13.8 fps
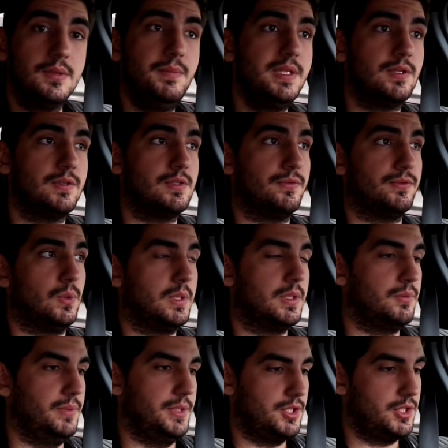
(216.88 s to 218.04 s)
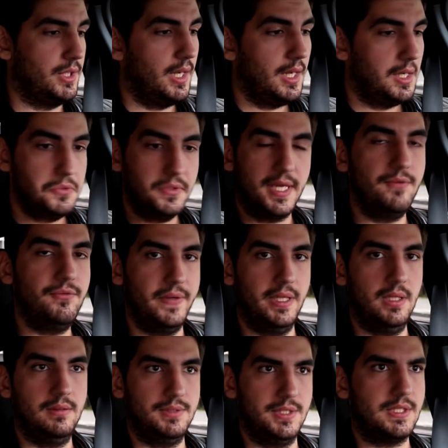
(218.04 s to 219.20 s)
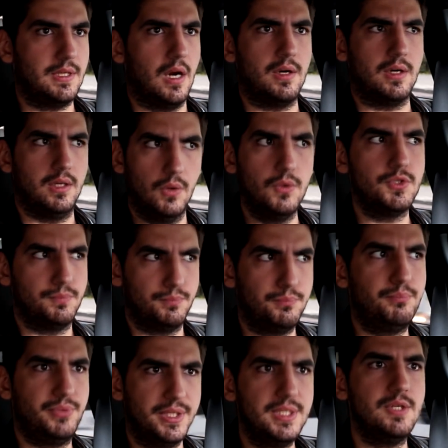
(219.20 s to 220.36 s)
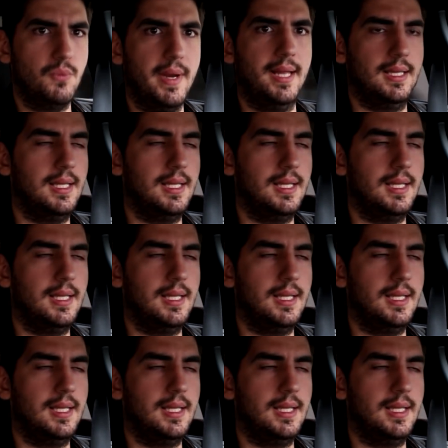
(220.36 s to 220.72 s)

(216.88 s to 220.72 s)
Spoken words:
meters of torque, which you can feel this car goes pretty well.